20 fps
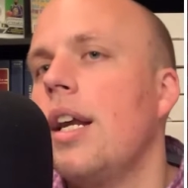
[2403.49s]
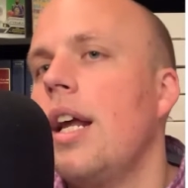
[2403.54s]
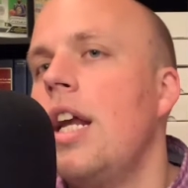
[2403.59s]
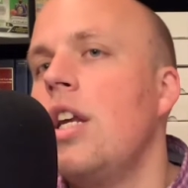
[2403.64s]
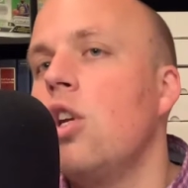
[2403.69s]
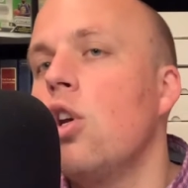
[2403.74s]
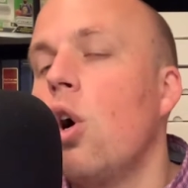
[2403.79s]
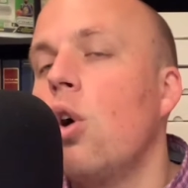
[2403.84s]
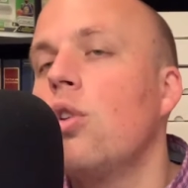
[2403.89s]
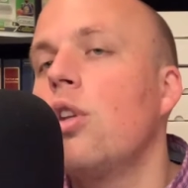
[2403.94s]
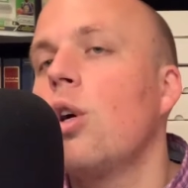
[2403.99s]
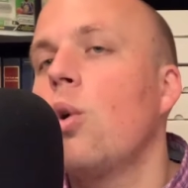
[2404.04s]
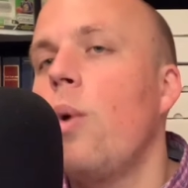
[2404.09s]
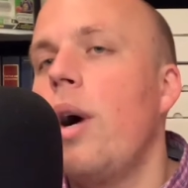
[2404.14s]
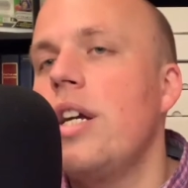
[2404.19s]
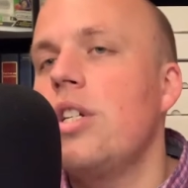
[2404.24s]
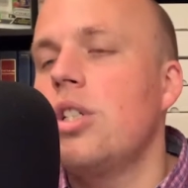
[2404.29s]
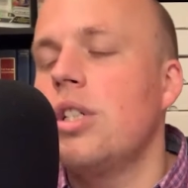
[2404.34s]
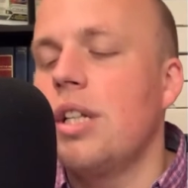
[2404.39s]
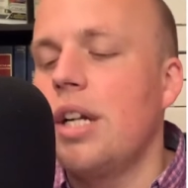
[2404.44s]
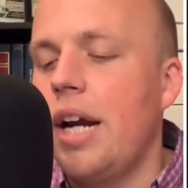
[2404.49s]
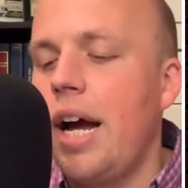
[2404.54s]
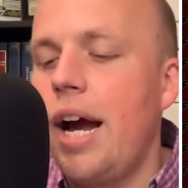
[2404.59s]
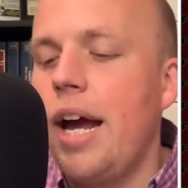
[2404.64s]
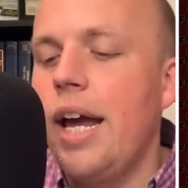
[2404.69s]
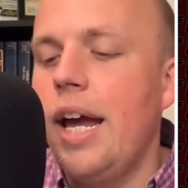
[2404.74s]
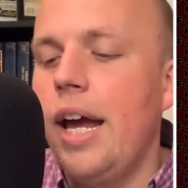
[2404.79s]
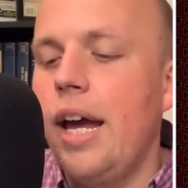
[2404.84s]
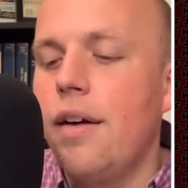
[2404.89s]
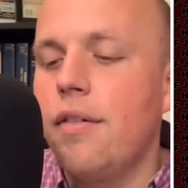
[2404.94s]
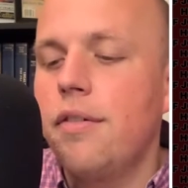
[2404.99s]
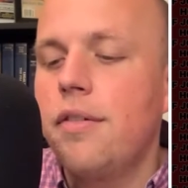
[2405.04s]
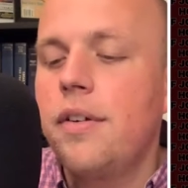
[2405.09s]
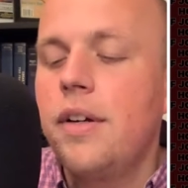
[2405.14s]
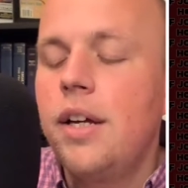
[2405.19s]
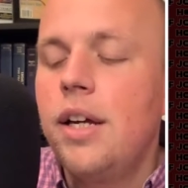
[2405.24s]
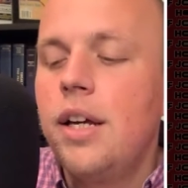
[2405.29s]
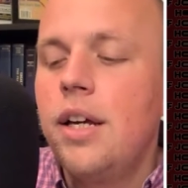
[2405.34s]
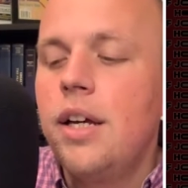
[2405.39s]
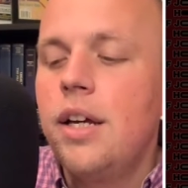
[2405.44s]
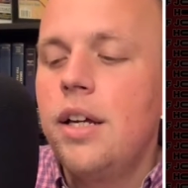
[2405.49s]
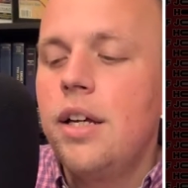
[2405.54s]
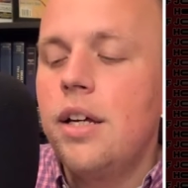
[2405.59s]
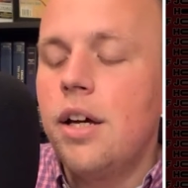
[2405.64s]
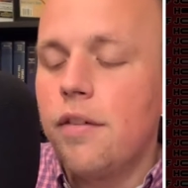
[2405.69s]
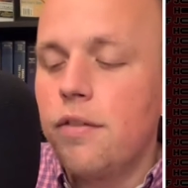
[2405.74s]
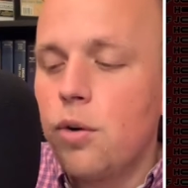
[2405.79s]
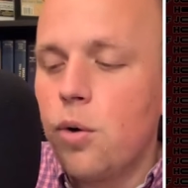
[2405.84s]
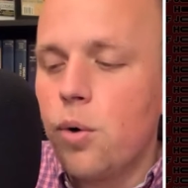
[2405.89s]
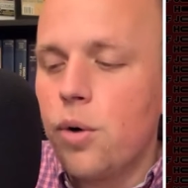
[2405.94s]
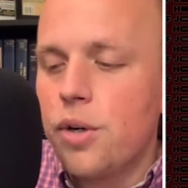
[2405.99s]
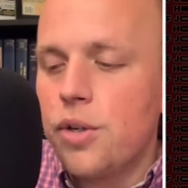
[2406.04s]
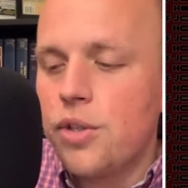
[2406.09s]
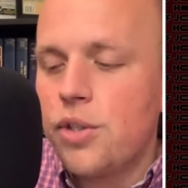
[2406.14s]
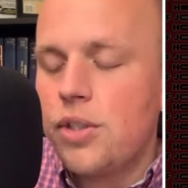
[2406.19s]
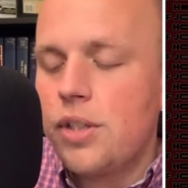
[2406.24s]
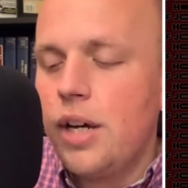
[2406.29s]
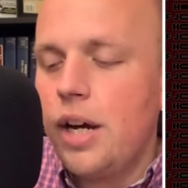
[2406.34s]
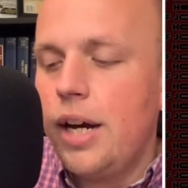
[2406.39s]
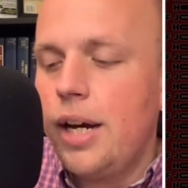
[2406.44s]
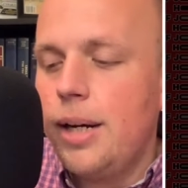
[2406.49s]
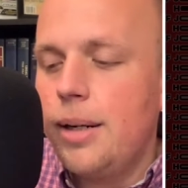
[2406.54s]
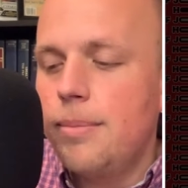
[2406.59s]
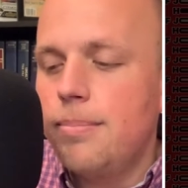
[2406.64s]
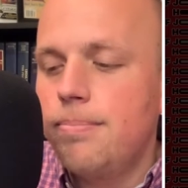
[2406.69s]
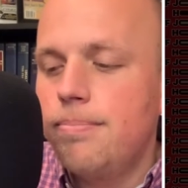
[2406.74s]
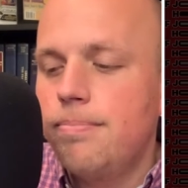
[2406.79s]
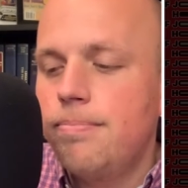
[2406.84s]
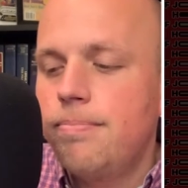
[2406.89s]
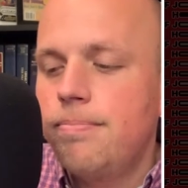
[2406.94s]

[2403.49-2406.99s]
And you know, the question that I have, of course, um,